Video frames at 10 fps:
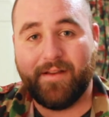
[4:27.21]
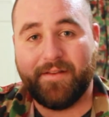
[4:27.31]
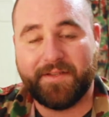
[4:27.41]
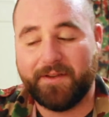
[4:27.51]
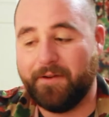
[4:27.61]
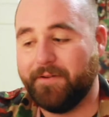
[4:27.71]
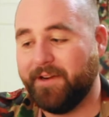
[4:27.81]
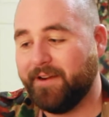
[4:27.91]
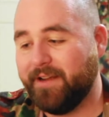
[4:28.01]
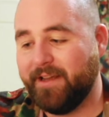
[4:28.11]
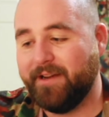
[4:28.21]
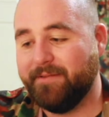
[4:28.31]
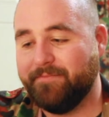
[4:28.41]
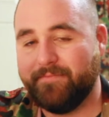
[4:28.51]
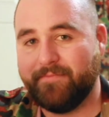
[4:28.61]
so you're going to get a
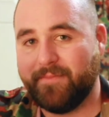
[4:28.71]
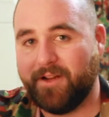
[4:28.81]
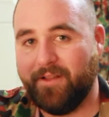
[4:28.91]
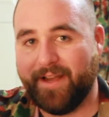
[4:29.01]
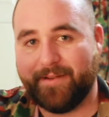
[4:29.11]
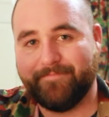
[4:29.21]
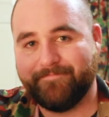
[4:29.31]
click